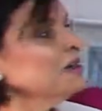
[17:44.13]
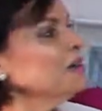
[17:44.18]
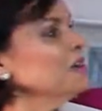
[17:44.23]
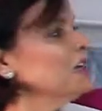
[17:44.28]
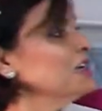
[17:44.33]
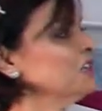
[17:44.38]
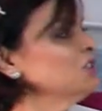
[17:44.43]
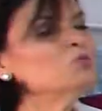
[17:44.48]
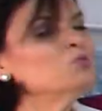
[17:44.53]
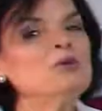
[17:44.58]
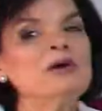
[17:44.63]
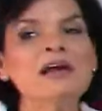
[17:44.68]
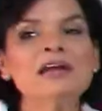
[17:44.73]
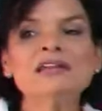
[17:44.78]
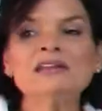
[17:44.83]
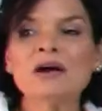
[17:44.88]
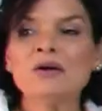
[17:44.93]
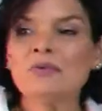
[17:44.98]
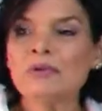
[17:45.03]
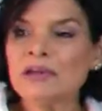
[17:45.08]
this way,
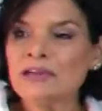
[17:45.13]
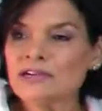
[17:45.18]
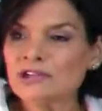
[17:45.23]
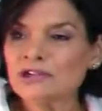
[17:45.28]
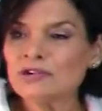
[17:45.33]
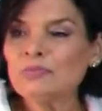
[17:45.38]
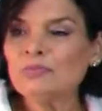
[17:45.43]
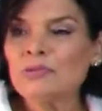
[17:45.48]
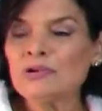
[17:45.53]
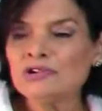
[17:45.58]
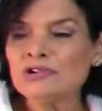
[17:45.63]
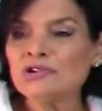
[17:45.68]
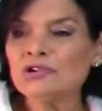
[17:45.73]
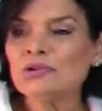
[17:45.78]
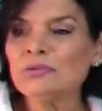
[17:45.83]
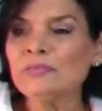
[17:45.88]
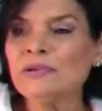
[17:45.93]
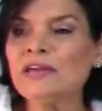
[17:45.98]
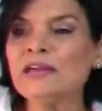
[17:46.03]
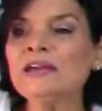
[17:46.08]
the way it's supposed
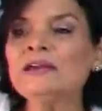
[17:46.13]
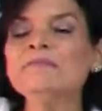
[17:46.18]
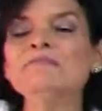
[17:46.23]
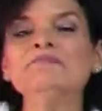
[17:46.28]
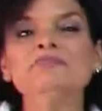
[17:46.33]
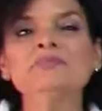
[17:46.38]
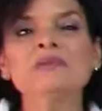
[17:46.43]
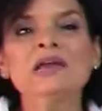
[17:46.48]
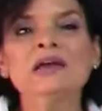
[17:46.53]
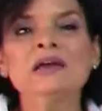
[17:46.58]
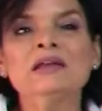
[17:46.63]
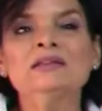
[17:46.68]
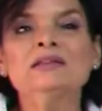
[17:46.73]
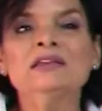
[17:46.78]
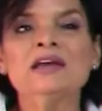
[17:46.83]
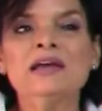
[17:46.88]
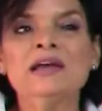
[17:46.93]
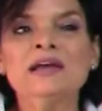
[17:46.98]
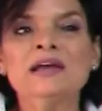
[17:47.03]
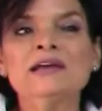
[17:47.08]
to be,
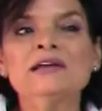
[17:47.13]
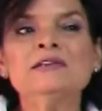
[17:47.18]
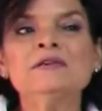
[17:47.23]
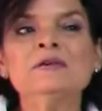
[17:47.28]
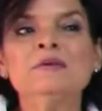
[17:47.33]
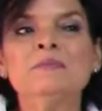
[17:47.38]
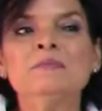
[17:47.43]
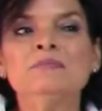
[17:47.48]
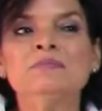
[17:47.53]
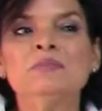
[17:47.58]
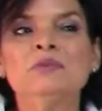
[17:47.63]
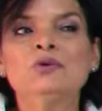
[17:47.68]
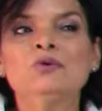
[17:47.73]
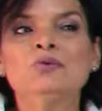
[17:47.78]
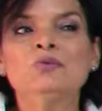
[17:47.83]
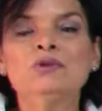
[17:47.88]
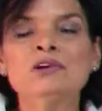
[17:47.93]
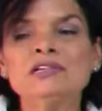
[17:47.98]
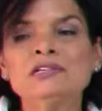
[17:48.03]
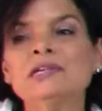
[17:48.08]
then
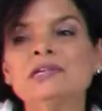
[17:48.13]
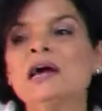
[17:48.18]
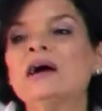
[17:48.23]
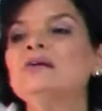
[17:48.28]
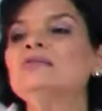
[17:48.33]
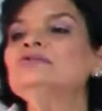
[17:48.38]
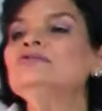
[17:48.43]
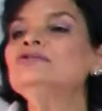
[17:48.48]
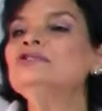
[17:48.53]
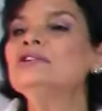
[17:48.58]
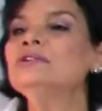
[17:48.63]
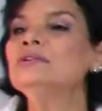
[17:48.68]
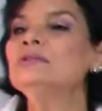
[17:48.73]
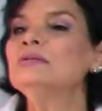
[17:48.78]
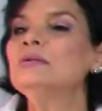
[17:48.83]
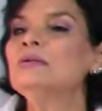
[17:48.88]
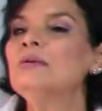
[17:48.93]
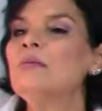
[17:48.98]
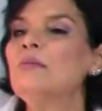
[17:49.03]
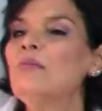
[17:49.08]
we sound
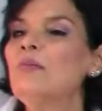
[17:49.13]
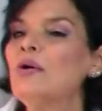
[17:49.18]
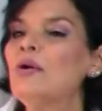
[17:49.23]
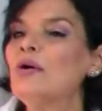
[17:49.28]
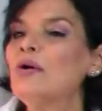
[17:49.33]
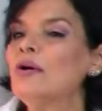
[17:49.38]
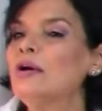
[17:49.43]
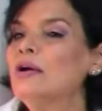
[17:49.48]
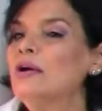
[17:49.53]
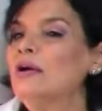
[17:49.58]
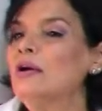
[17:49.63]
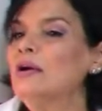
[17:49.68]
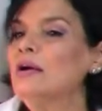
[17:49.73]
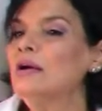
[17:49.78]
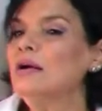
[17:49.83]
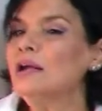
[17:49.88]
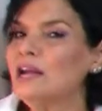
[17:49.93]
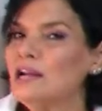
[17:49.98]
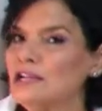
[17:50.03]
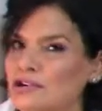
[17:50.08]
more
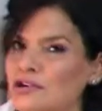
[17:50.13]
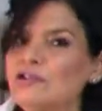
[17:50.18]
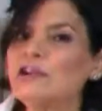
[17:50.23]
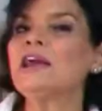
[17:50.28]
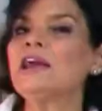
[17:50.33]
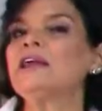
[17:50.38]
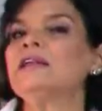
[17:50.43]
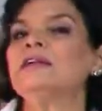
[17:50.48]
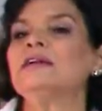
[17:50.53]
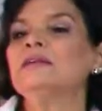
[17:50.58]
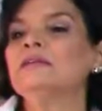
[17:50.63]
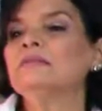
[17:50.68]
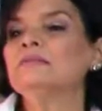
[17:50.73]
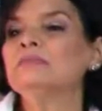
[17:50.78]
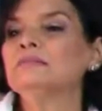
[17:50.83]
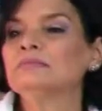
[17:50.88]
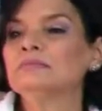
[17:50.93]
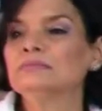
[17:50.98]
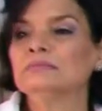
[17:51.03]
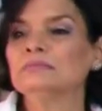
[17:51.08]
educated,
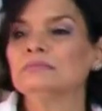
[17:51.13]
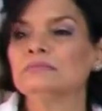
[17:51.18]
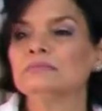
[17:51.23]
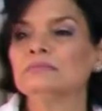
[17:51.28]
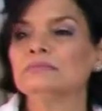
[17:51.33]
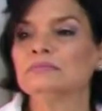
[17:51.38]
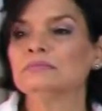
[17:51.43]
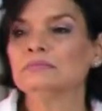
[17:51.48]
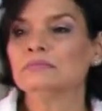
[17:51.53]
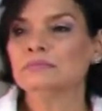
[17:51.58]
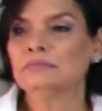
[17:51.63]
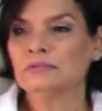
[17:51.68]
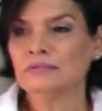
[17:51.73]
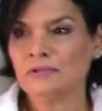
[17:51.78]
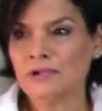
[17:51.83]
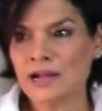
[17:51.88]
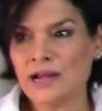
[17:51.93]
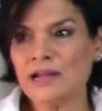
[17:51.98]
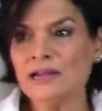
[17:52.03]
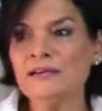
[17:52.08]

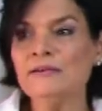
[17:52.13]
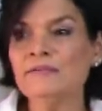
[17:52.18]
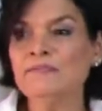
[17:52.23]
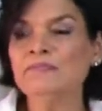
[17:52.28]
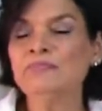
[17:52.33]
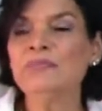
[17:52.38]
right?